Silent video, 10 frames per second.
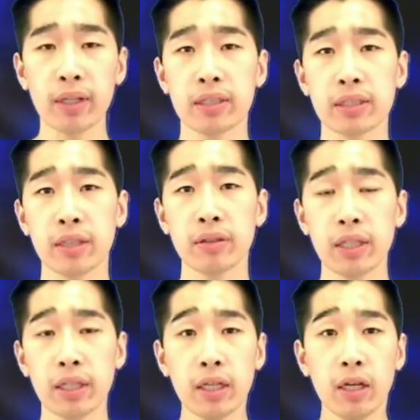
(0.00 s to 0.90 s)
So
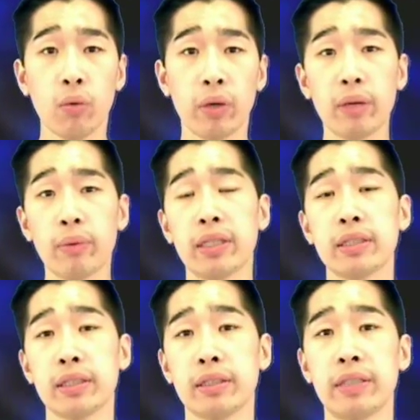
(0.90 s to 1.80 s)
what I wanted
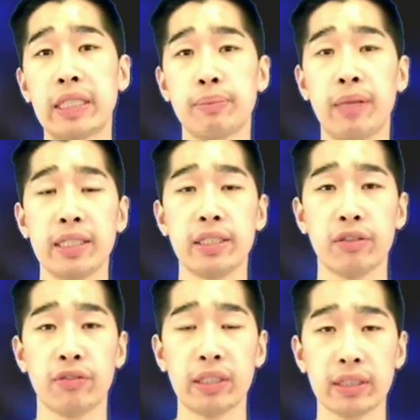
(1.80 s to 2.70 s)
to explain to
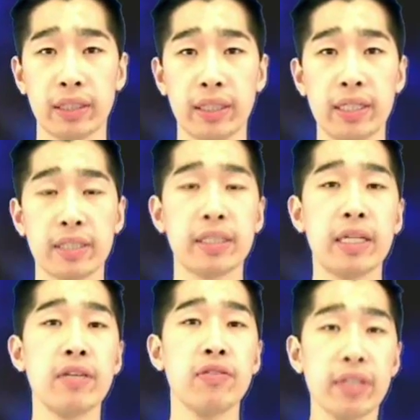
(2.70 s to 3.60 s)
you firstly is,
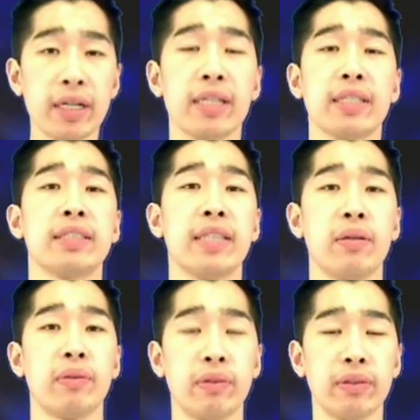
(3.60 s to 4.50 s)
if you don't
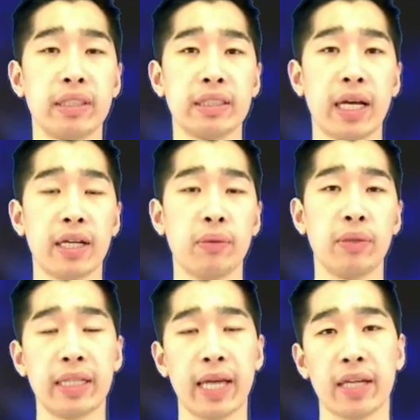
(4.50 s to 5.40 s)
understand exactly
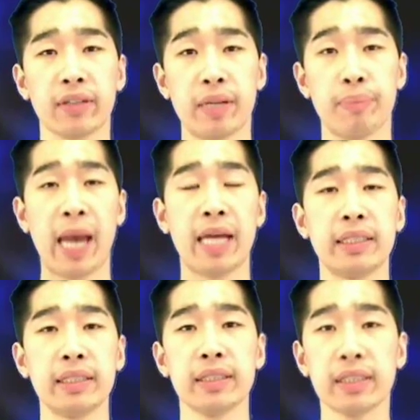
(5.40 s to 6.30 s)
what a category
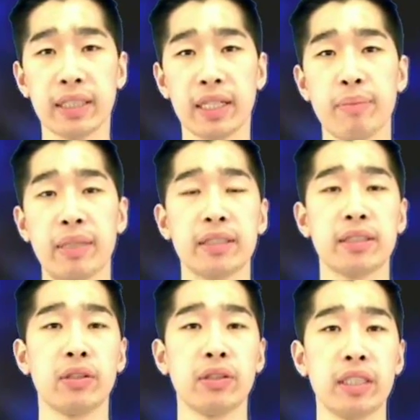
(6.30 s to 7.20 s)
page is, let me
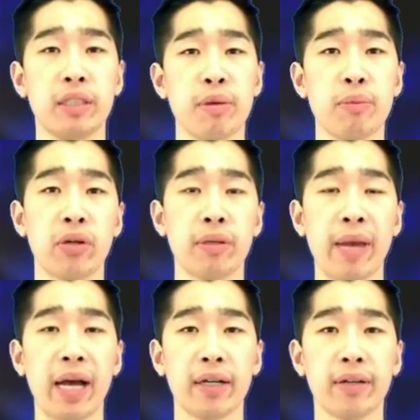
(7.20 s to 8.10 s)
just talk a little bit more
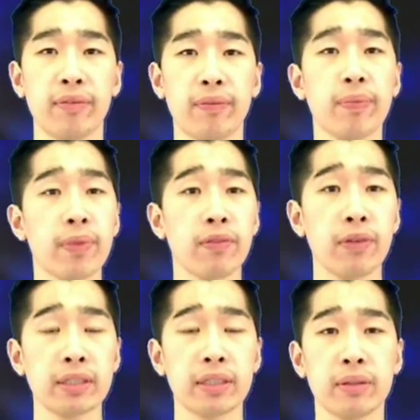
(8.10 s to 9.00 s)
about it.
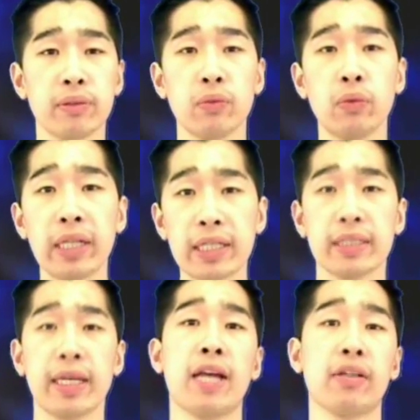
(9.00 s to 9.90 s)
Firstly, what is
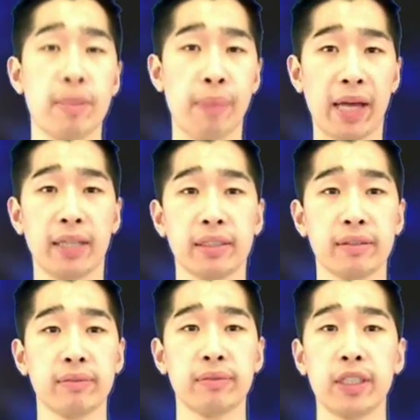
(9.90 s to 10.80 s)
a category page?
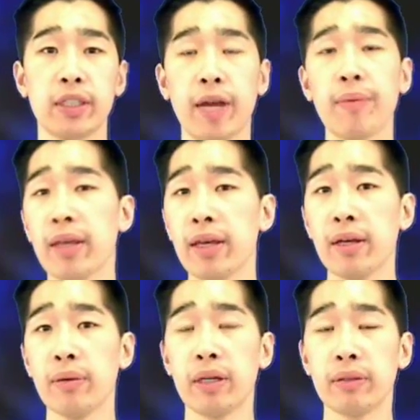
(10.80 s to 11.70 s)
Okay,
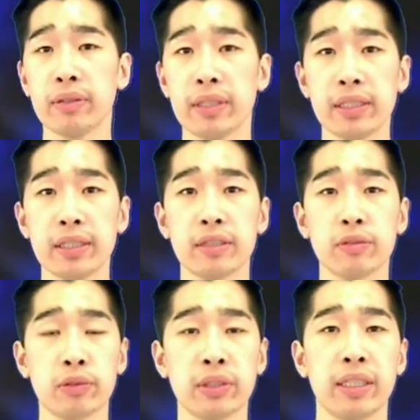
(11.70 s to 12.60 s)
well, this is
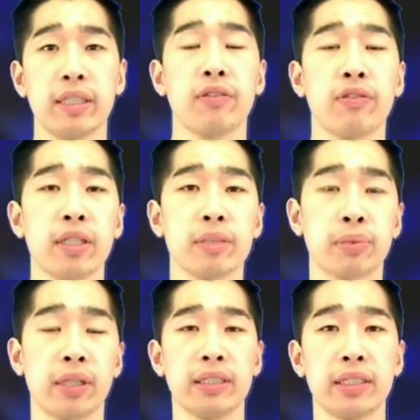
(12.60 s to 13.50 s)
really the first
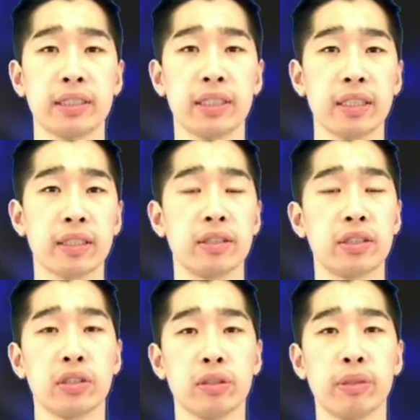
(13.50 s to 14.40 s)
process that a
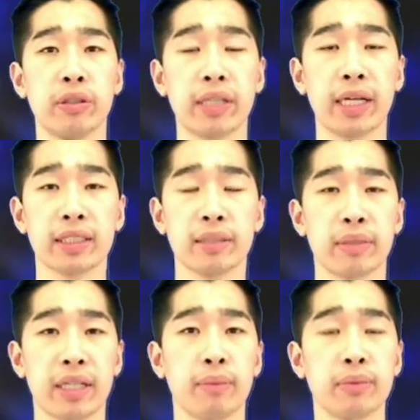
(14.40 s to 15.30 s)
consumer or
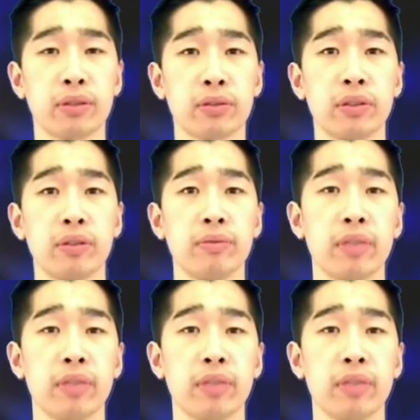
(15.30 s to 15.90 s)
customer comes through.